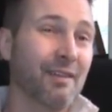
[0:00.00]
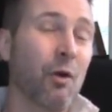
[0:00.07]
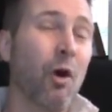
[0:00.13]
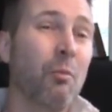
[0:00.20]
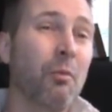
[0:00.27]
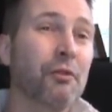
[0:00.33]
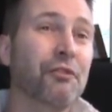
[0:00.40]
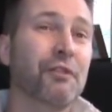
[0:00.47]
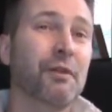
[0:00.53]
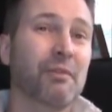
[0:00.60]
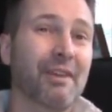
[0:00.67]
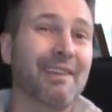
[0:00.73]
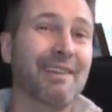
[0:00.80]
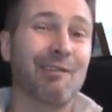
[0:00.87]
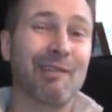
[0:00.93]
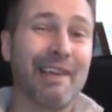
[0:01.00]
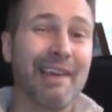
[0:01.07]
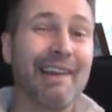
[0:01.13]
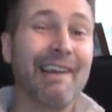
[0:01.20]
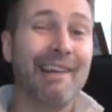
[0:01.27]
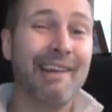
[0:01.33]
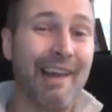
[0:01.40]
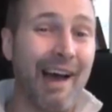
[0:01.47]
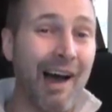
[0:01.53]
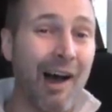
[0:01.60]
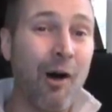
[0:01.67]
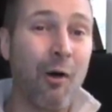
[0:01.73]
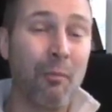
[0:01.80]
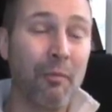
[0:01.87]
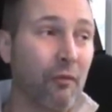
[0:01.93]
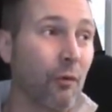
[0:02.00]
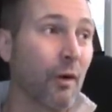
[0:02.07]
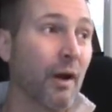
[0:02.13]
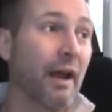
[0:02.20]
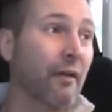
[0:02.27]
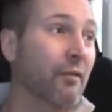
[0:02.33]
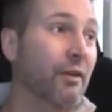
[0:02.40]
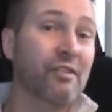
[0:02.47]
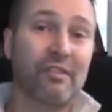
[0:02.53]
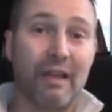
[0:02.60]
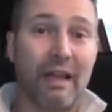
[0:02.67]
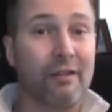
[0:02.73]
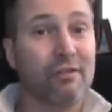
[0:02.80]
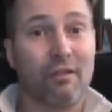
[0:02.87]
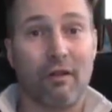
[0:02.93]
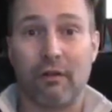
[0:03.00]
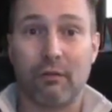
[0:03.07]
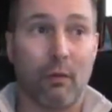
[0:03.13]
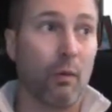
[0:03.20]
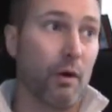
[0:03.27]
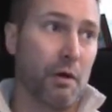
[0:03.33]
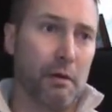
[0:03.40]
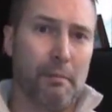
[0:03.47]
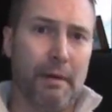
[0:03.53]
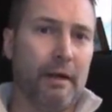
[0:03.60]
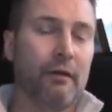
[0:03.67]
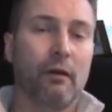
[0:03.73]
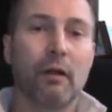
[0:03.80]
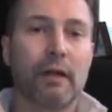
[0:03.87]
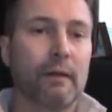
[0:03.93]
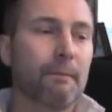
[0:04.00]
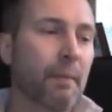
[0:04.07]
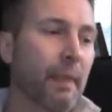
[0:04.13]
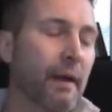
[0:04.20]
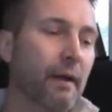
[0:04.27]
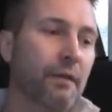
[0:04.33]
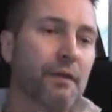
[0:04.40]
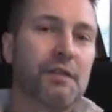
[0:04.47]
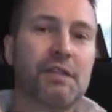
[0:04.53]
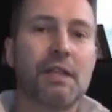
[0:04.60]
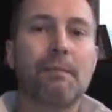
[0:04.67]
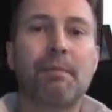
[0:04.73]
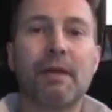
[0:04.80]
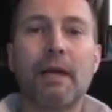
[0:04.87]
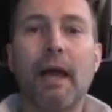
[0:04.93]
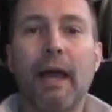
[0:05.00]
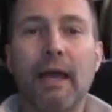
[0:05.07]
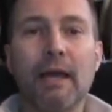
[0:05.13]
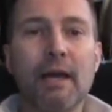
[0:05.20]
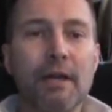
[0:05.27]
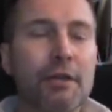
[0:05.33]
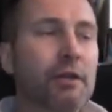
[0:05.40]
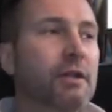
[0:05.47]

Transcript: it almost seems like, you know, get in now before every state starts requiring a, you know, like the CPA,